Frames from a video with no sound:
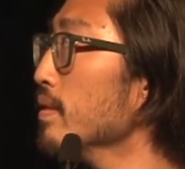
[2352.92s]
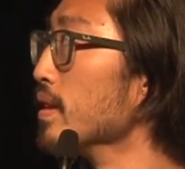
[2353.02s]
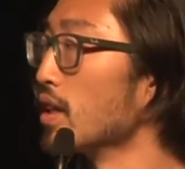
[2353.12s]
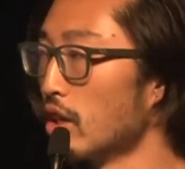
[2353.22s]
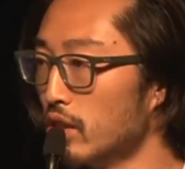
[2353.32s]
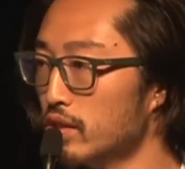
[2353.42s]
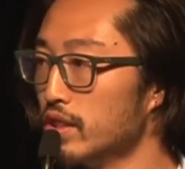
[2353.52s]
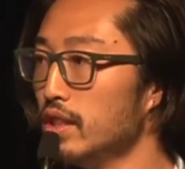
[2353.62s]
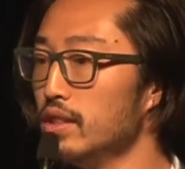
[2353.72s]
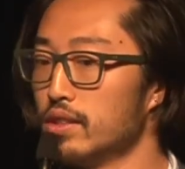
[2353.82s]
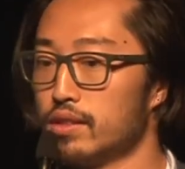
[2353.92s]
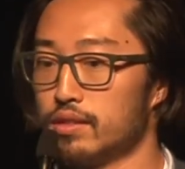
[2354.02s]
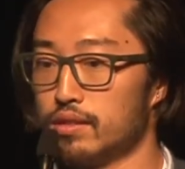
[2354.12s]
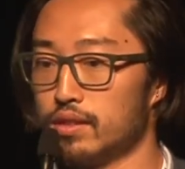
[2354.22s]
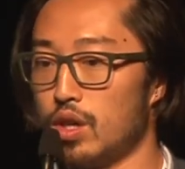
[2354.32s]
currencies,
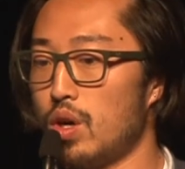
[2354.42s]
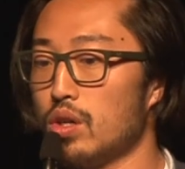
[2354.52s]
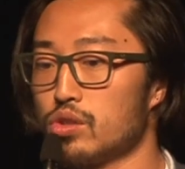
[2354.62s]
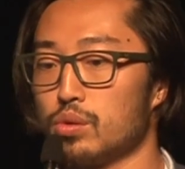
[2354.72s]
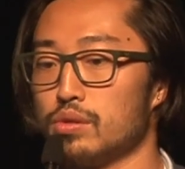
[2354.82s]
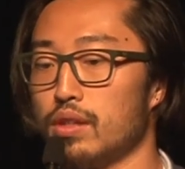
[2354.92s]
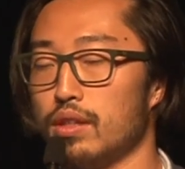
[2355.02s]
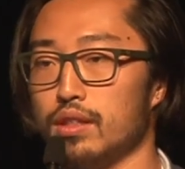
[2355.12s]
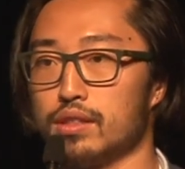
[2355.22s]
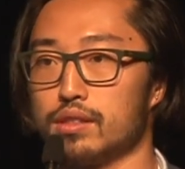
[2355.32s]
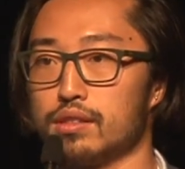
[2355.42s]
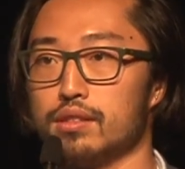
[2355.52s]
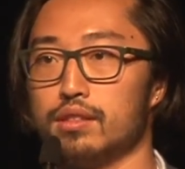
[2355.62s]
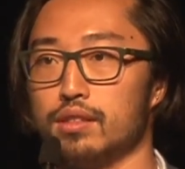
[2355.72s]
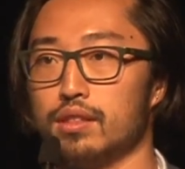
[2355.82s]
all sorts of things,
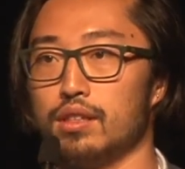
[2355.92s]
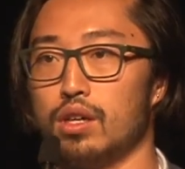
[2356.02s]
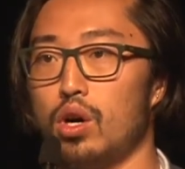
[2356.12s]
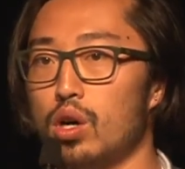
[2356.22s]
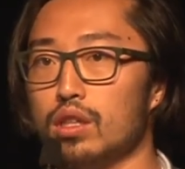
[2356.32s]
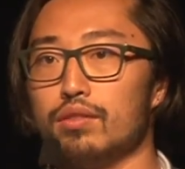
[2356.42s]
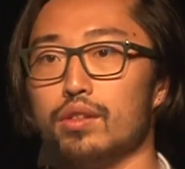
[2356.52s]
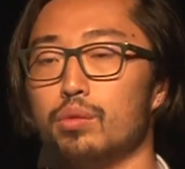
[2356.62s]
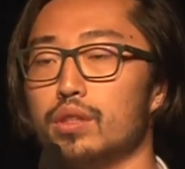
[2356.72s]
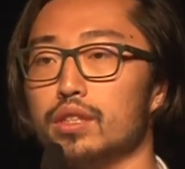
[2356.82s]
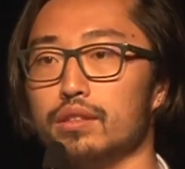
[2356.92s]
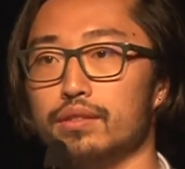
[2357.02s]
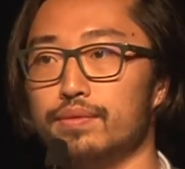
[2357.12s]
all over the world.